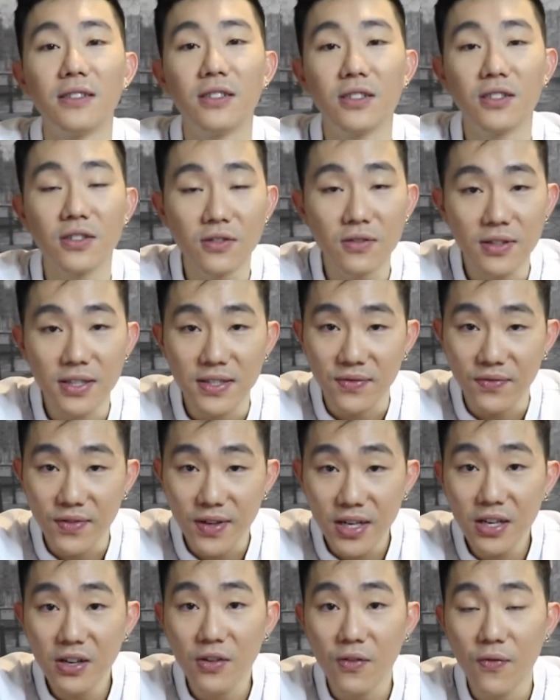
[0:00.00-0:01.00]
do this
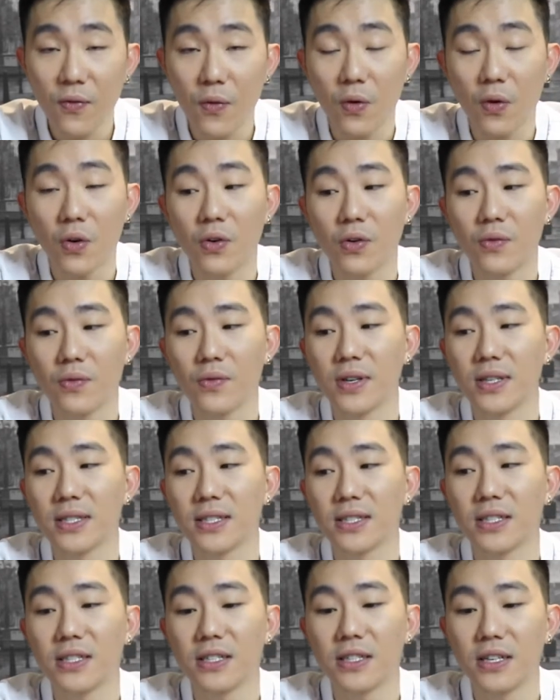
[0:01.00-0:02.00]
video for
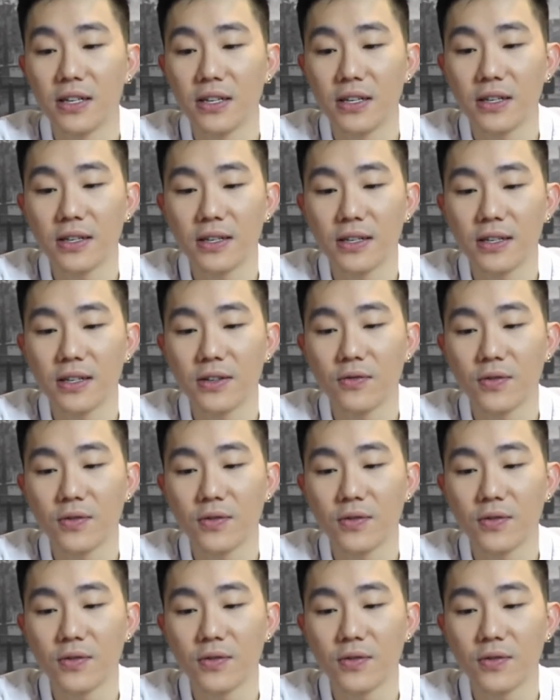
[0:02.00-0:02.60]
was to